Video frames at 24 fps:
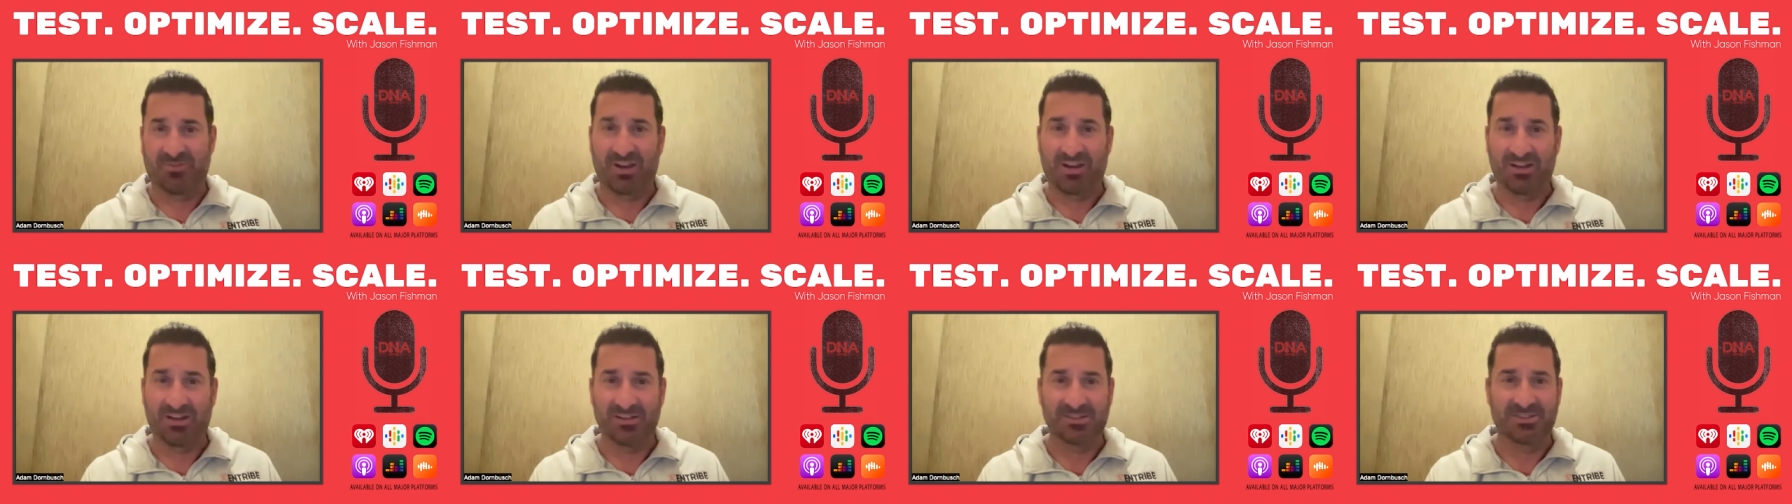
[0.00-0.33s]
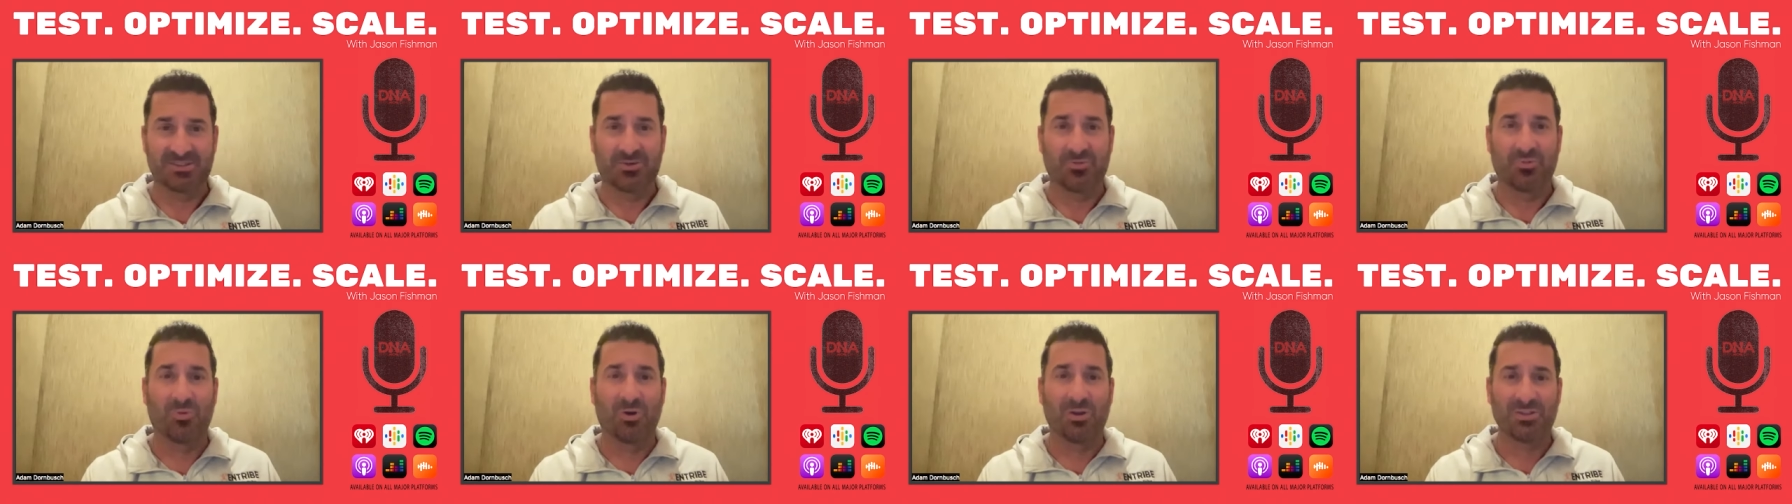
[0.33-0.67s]
So
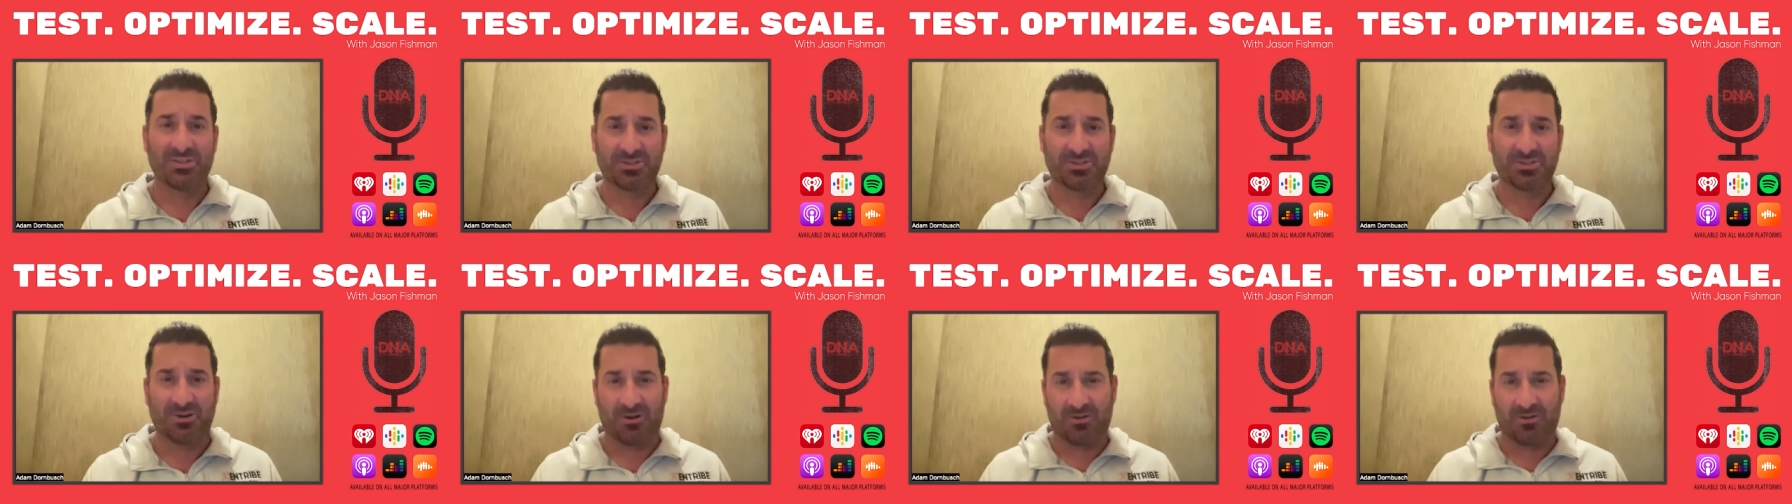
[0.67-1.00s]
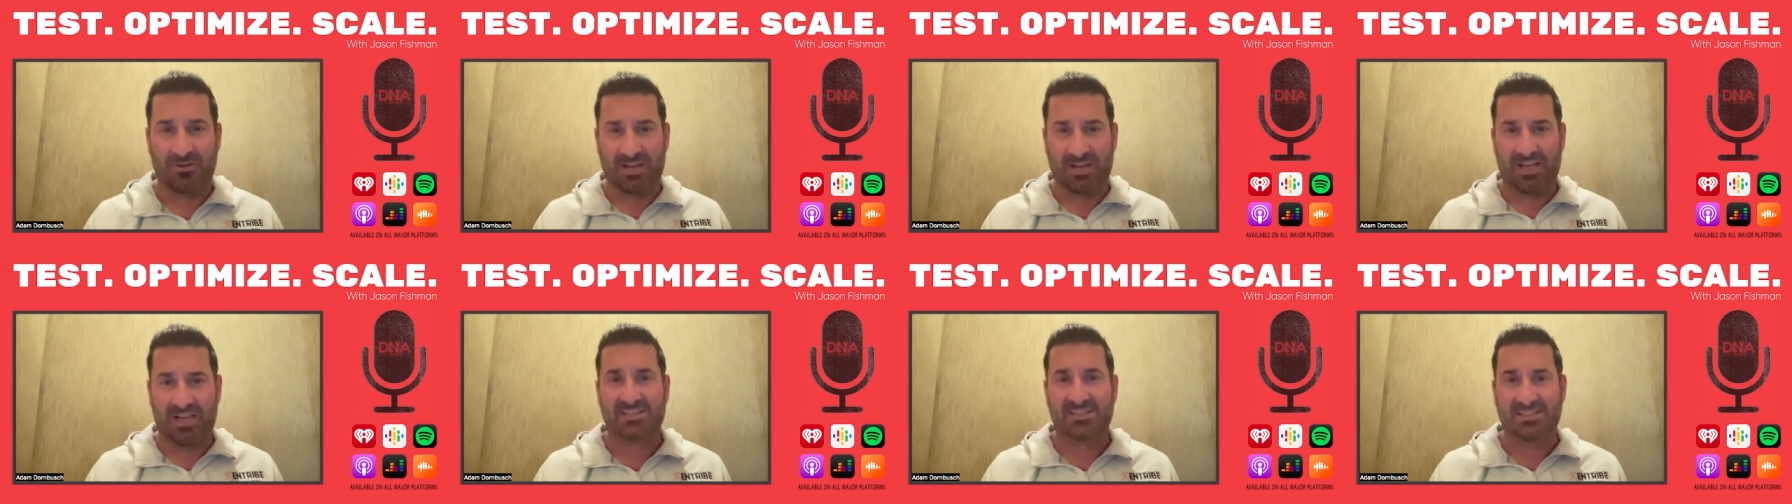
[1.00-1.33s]
once you're already
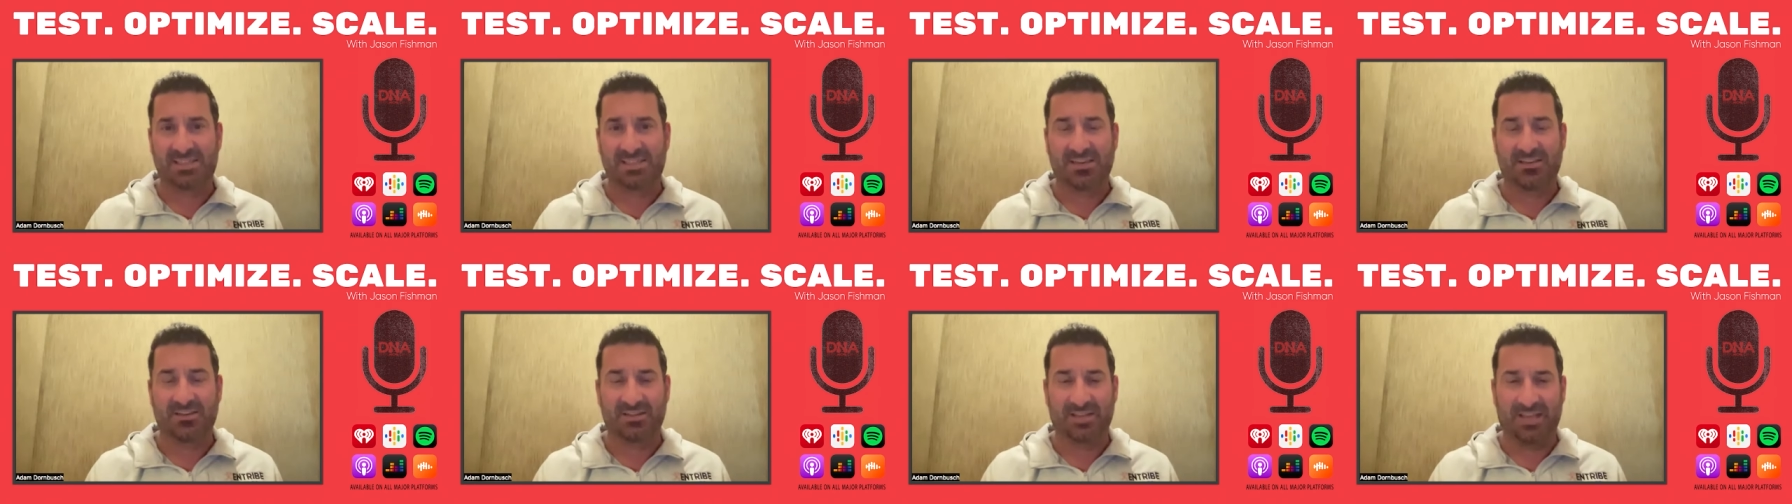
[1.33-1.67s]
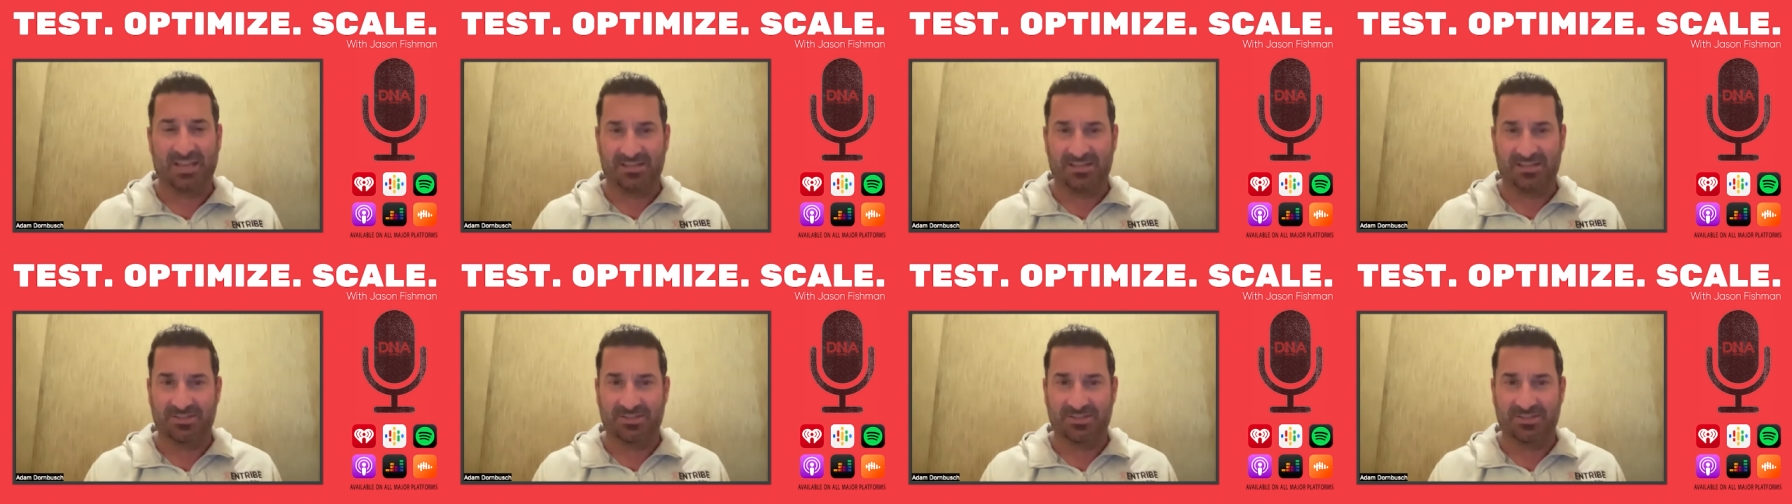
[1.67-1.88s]
at scale, yes,